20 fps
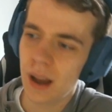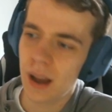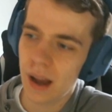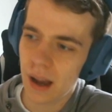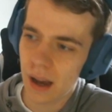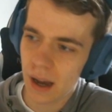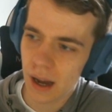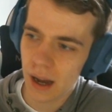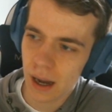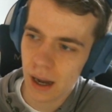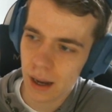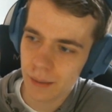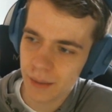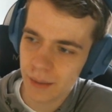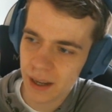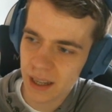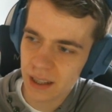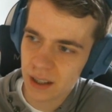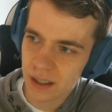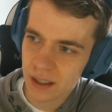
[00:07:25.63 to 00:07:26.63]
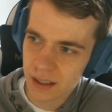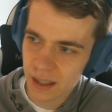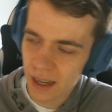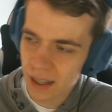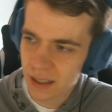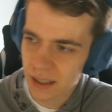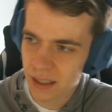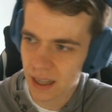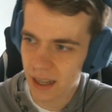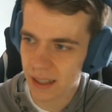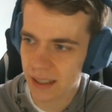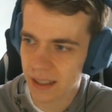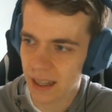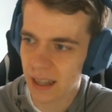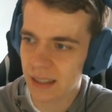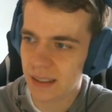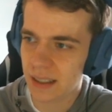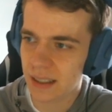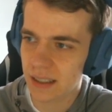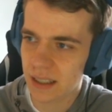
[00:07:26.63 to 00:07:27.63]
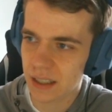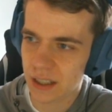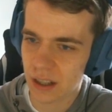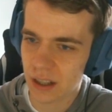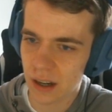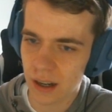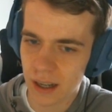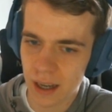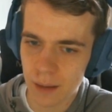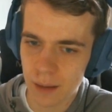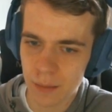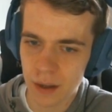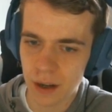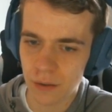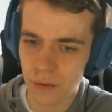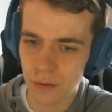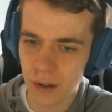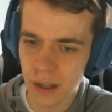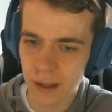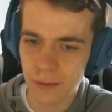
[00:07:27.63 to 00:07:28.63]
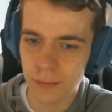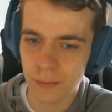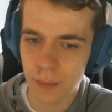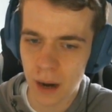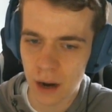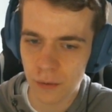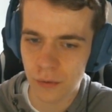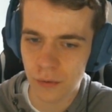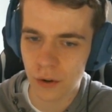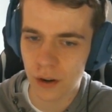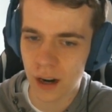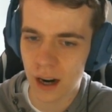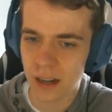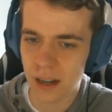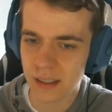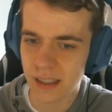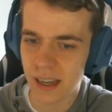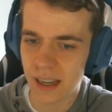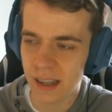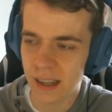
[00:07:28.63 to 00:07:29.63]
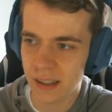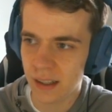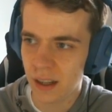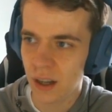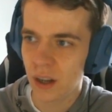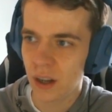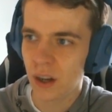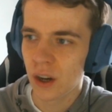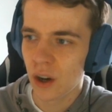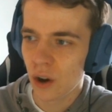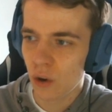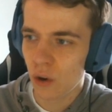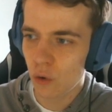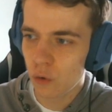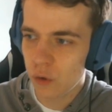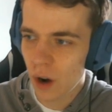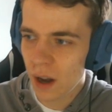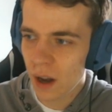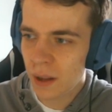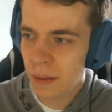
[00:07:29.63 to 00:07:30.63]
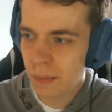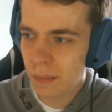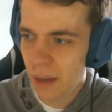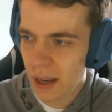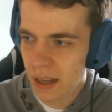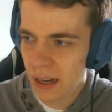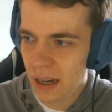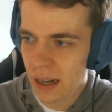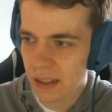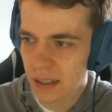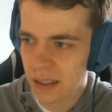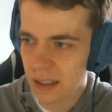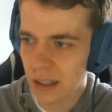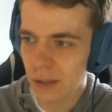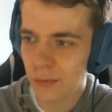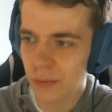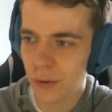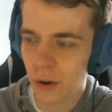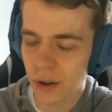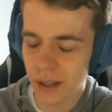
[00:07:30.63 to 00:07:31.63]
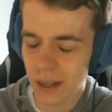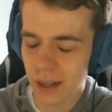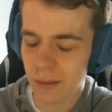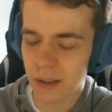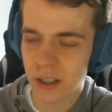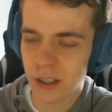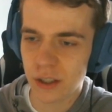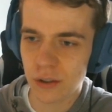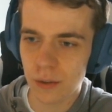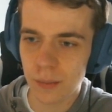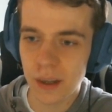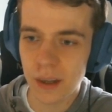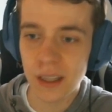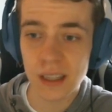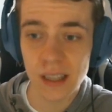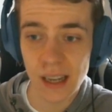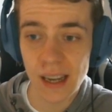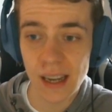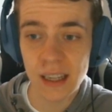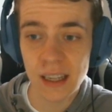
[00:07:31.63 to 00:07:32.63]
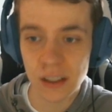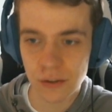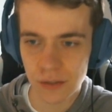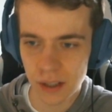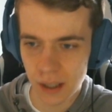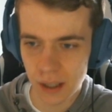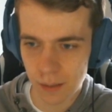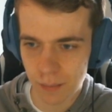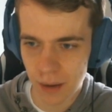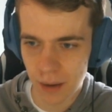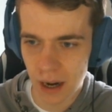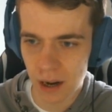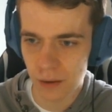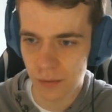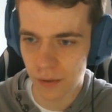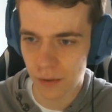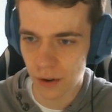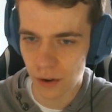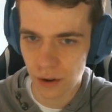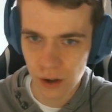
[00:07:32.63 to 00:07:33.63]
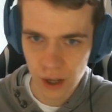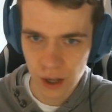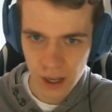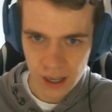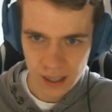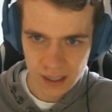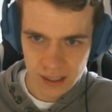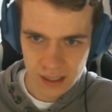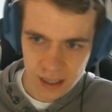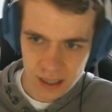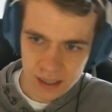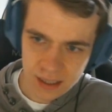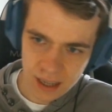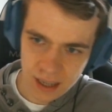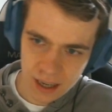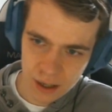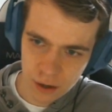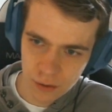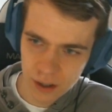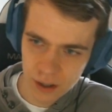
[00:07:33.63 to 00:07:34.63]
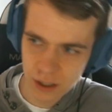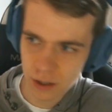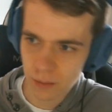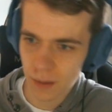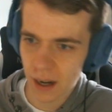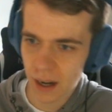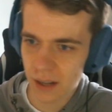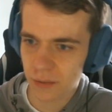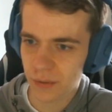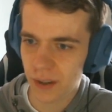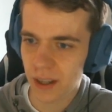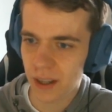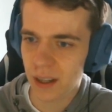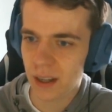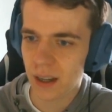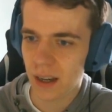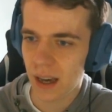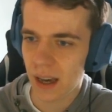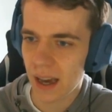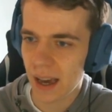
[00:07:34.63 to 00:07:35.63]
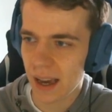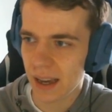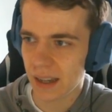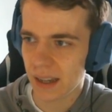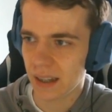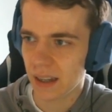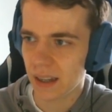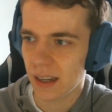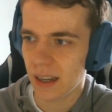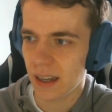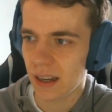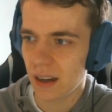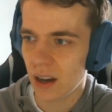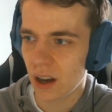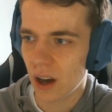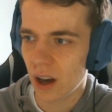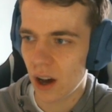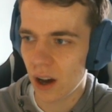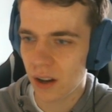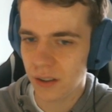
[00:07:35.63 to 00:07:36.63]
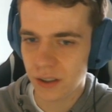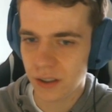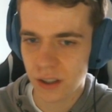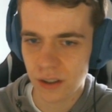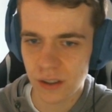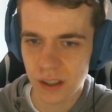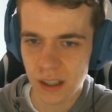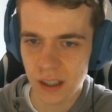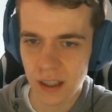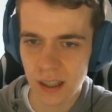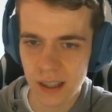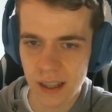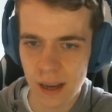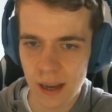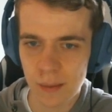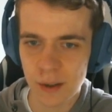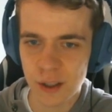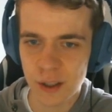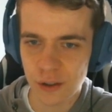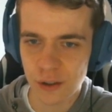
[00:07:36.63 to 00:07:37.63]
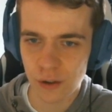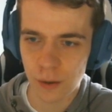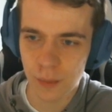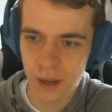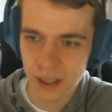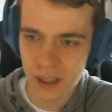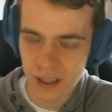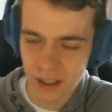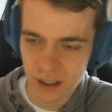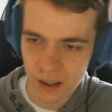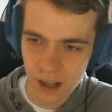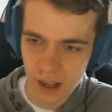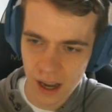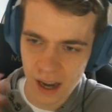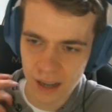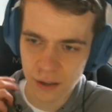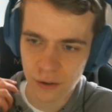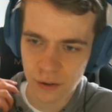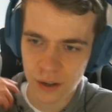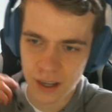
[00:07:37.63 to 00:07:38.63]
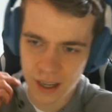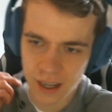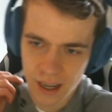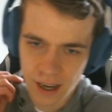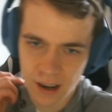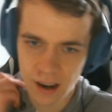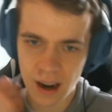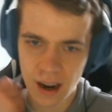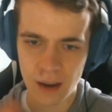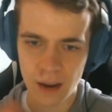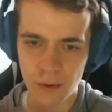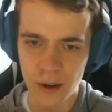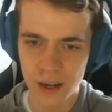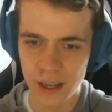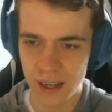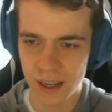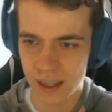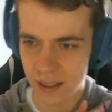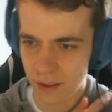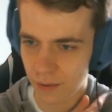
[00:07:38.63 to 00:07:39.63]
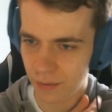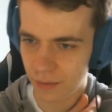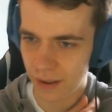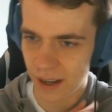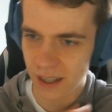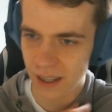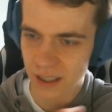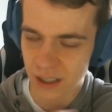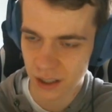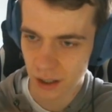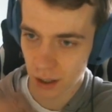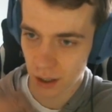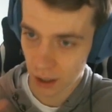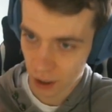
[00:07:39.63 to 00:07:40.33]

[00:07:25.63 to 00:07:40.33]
In decks like that, this is can be a really powerful card. And 1 mana, deal 4 damage to a minion is really powerful. Yes, I know what you might think. Hey, hunter dealing damage to a minion, I don't care, I want to hit the face.